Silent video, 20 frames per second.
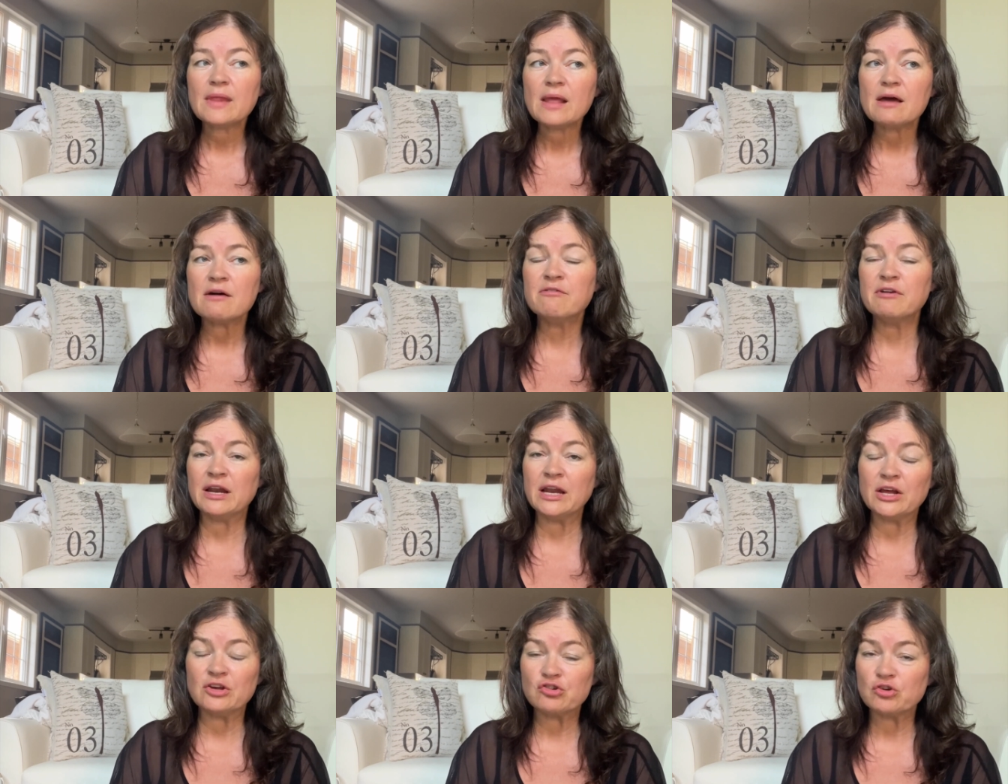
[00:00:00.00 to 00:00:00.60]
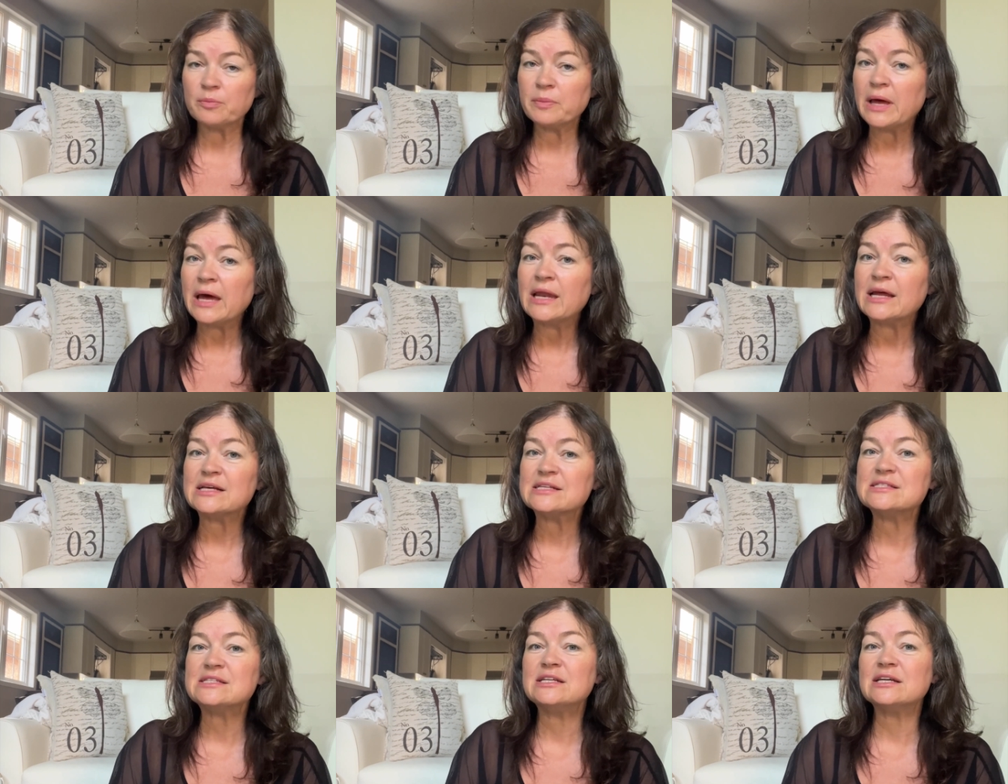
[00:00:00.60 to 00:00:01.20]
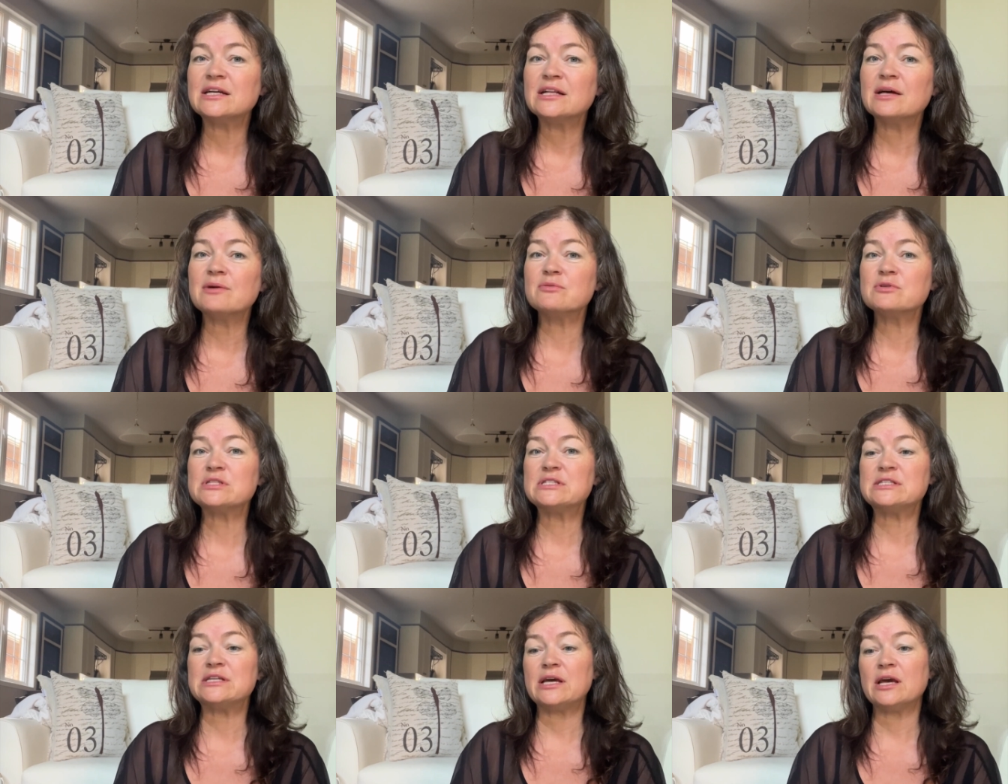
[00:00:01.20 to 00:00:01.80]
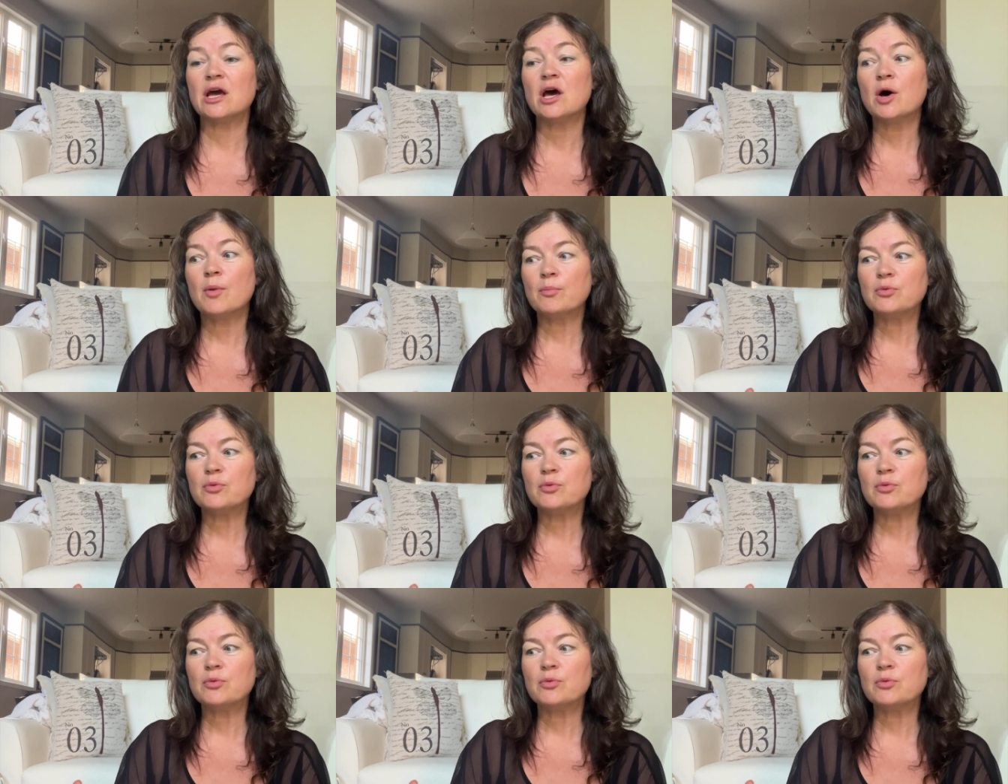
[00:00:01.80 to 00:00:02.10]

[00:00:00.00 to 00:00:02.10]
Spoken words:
financial planning still, I would say